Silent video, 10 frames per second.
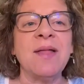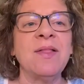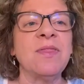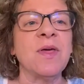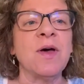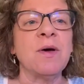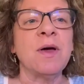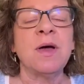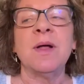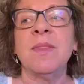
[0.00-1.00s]
And the
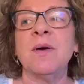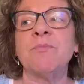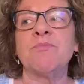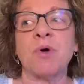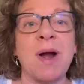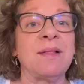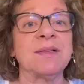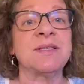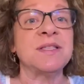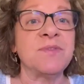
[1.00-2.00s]

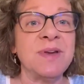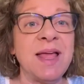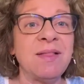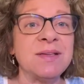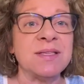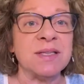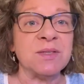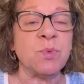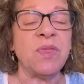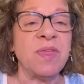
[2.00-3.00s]
paralysis of
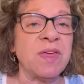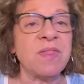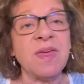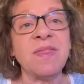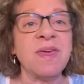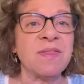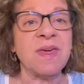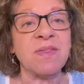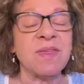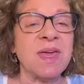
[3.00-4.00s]
analysis. We think,
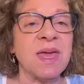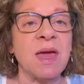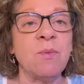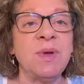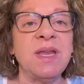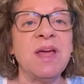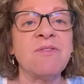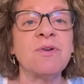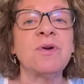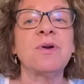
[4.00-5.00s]
and we
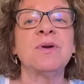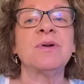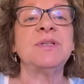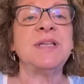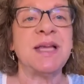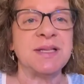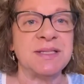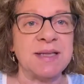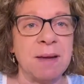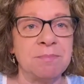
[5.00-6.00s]
never take a
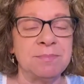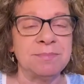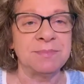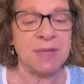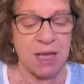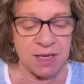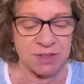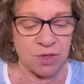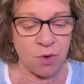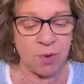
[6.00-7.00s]
step.
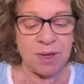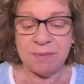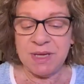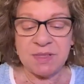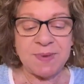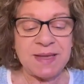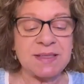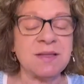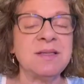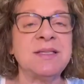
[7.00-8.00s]
So, he's
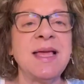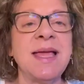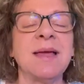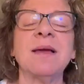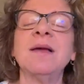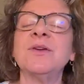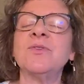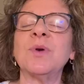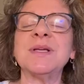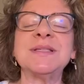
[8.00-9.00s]
basically saying,
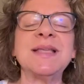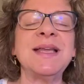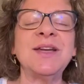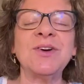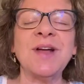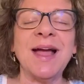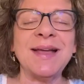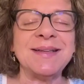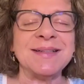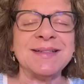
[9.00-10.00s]
trust that inner
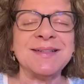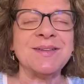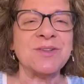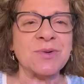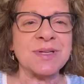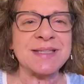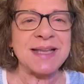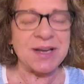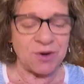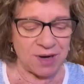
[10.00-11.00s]

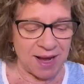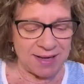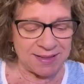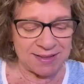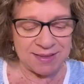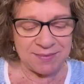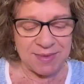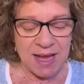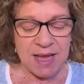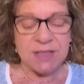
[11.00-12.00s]
guidance.
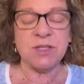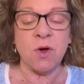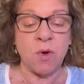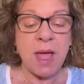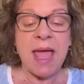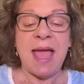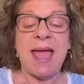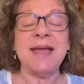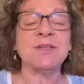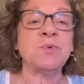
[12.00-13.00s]
So,
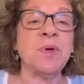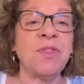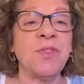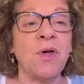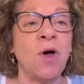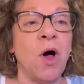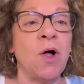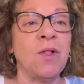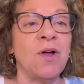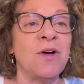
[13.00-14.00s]
as with
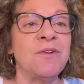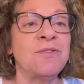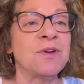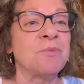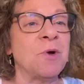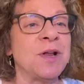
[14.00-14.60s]
all of